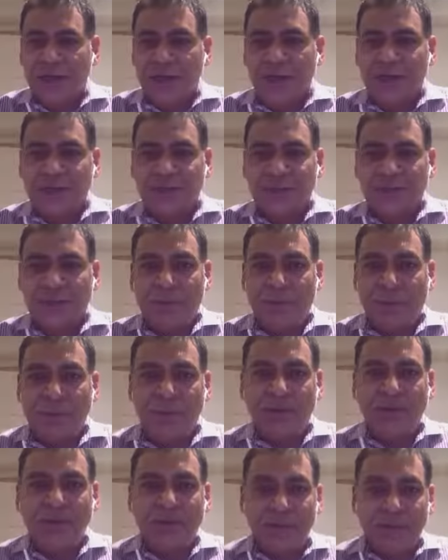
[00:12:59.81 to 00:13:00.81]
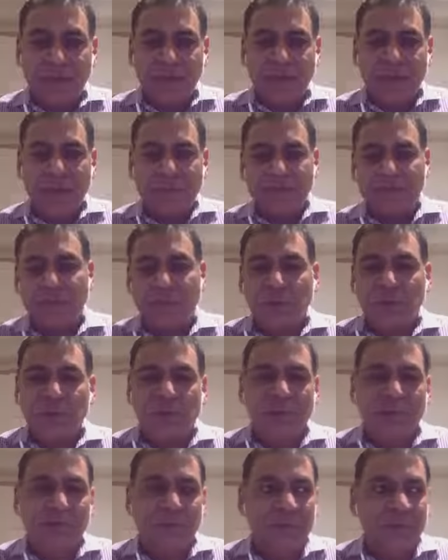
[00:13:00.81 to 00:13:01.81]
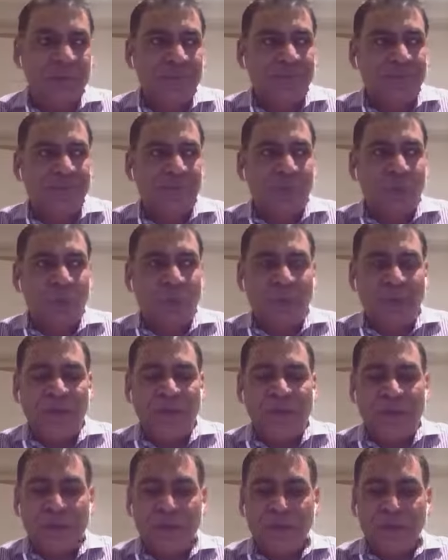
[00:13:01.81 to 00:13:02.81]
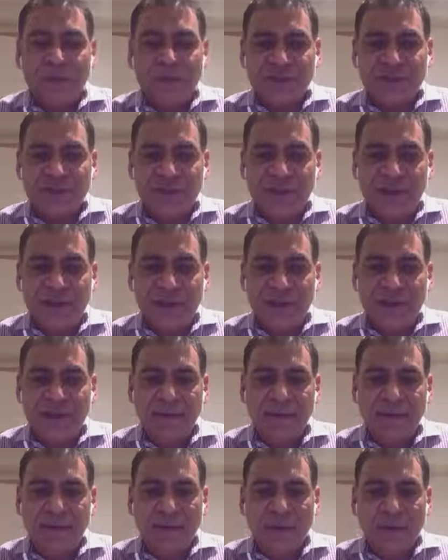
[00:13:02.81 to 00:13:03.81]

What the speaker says: is bringing them up to a level where they understand